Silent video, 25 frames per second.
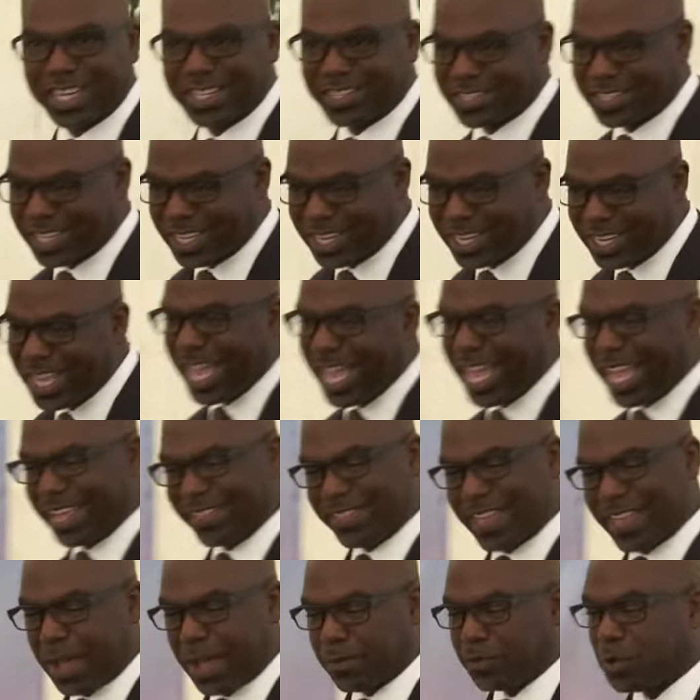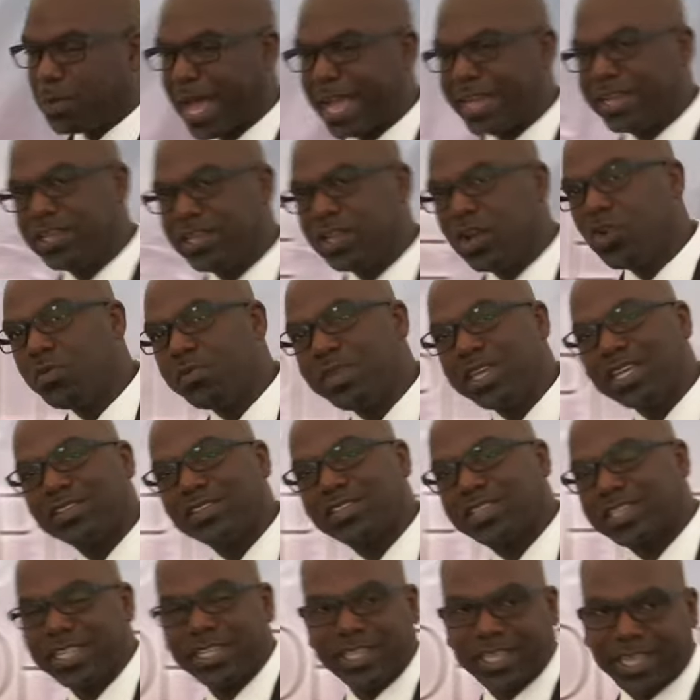sin, and that will by no means
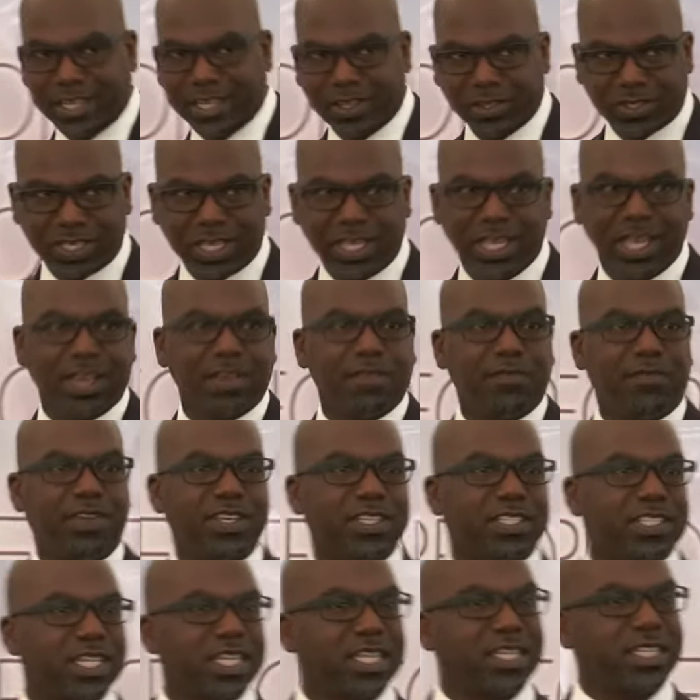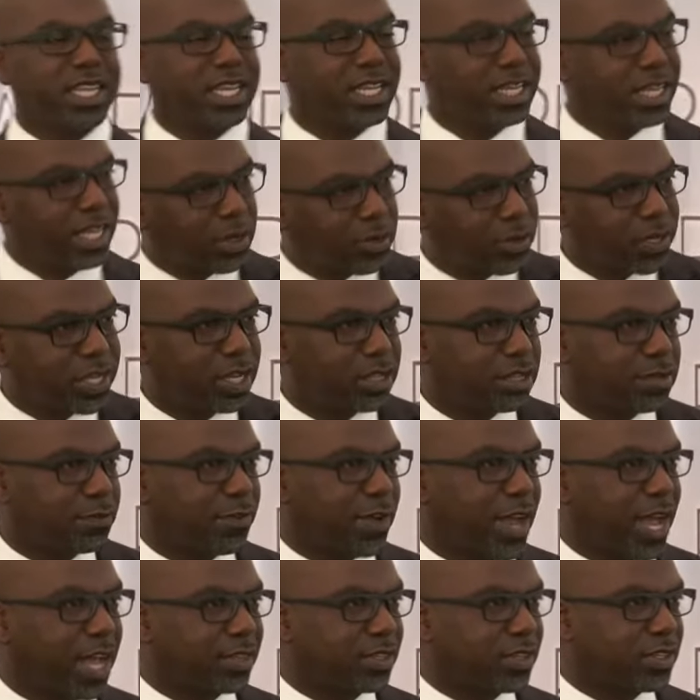clear the guilty, visiting the iniquity of the
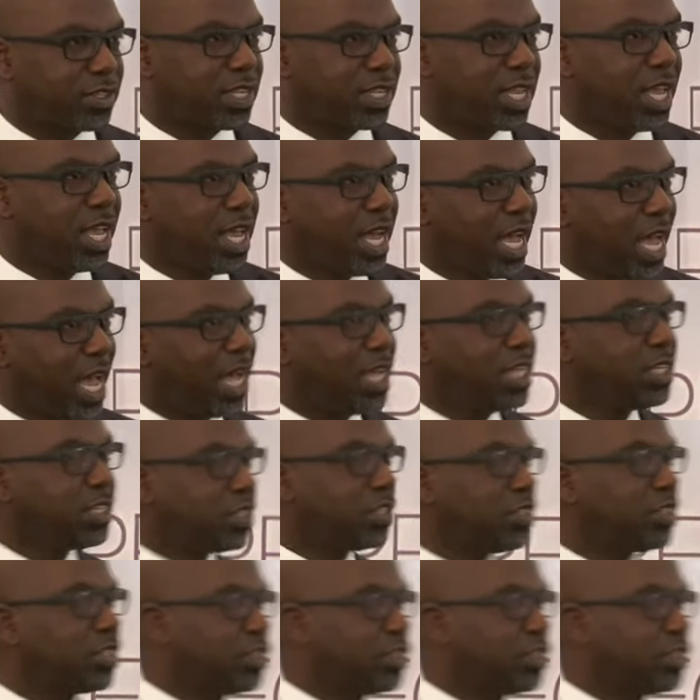fathers unto the